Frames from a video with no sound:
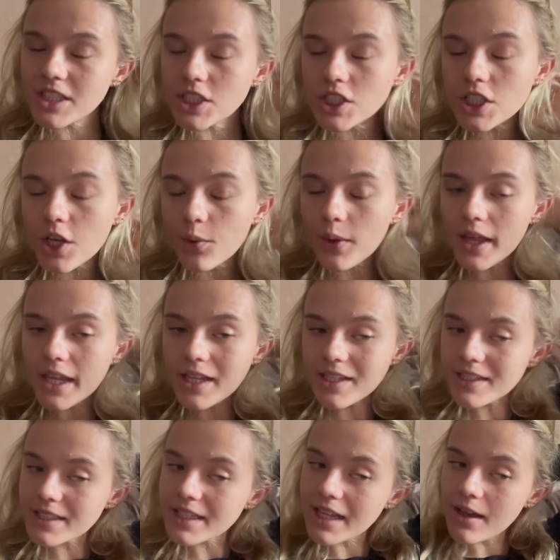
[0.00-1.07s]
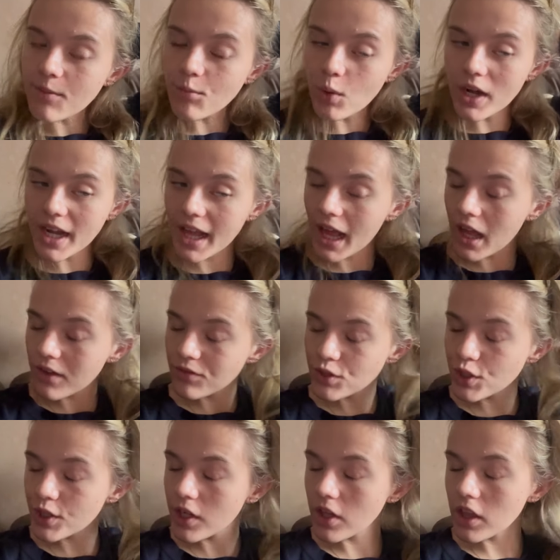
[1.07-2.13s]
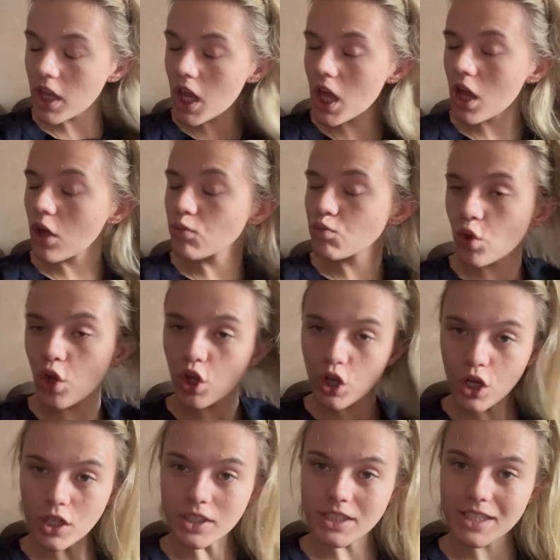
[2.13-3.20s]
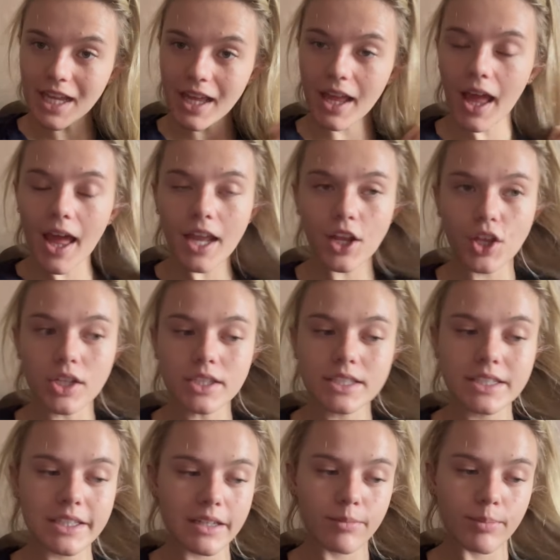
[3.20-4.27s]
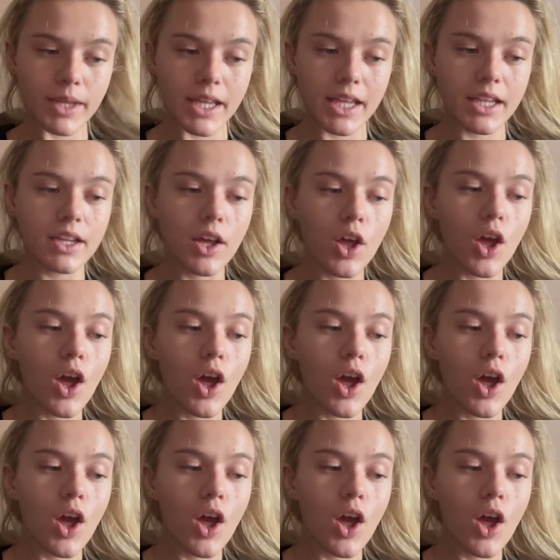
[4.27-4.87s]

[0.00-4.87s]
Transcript: So it is the morning after the girls night. I had a good sleep in.